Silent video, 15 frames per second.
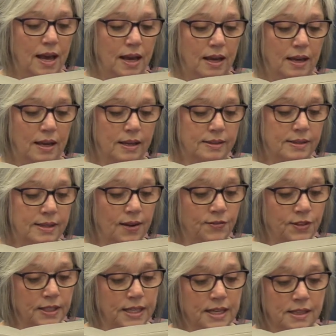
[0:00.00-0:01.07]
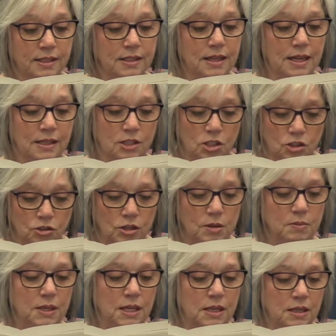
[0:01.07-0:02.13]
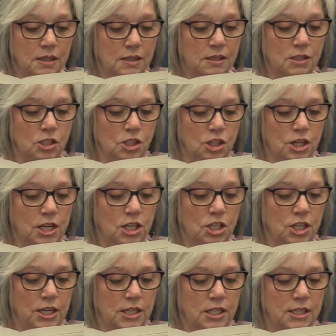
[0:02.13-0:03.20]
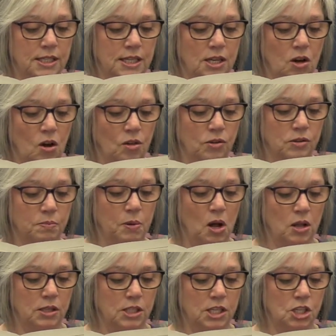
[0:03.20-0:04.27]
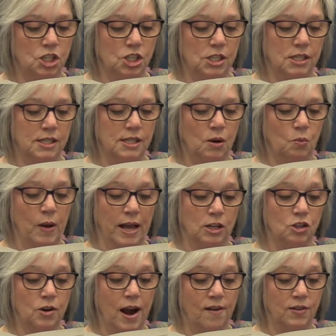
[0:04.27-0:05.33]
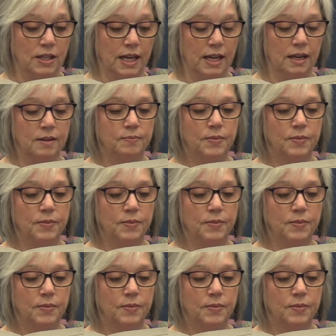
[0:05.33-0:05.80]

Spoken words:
it's definitely extremely discouraging to see all those politicians that went traveling.